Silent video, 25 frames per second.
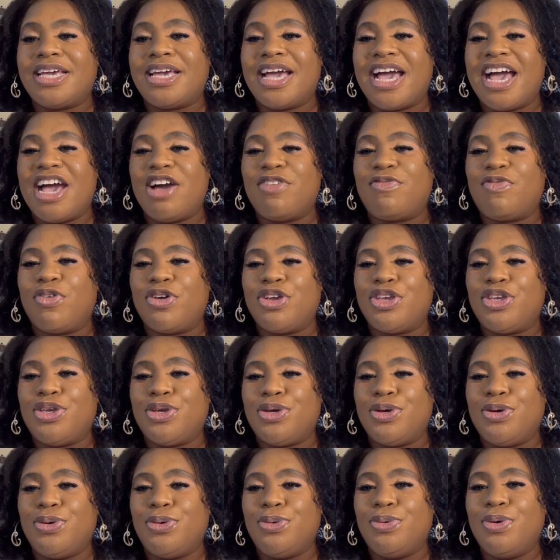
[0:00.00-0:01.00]
God for
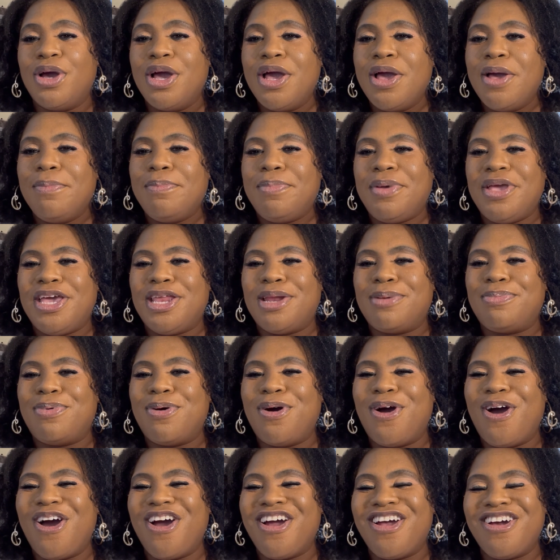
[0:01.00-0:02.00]
you being a
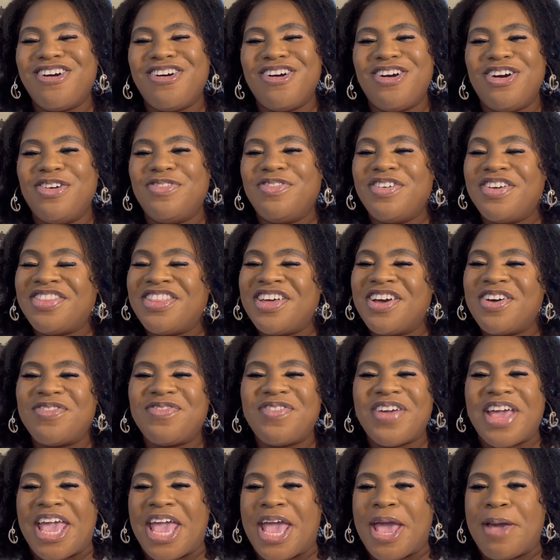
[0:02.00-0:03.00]
part of the
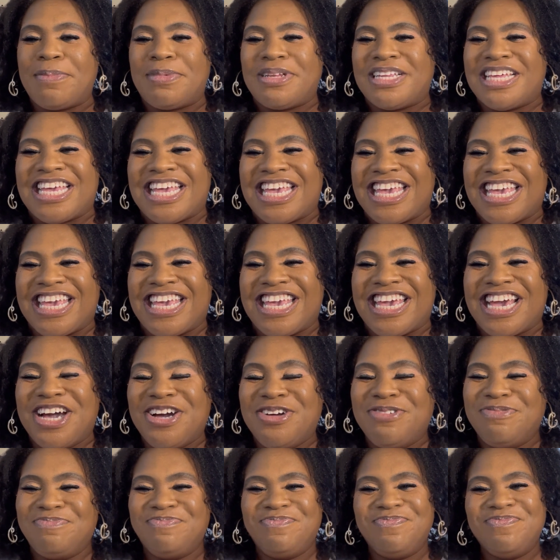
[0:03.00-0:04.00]
family.
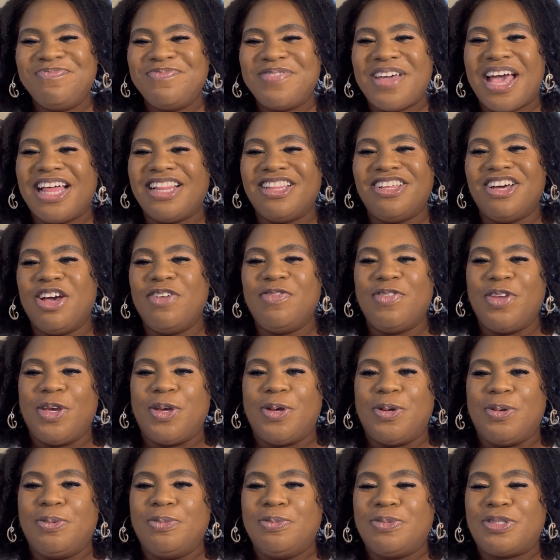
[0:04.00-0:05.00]
I love
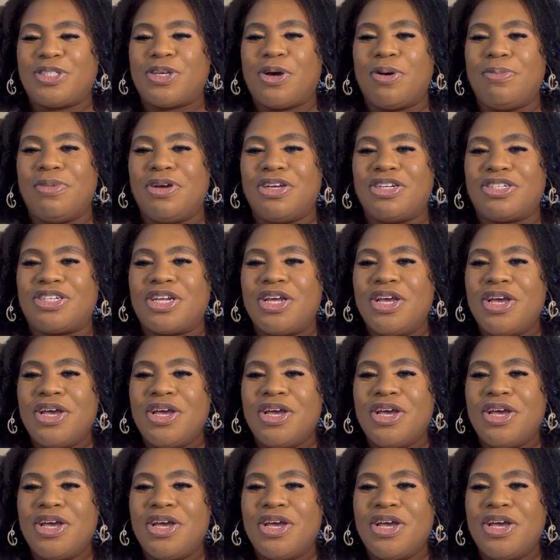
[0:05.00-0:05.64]
you so much.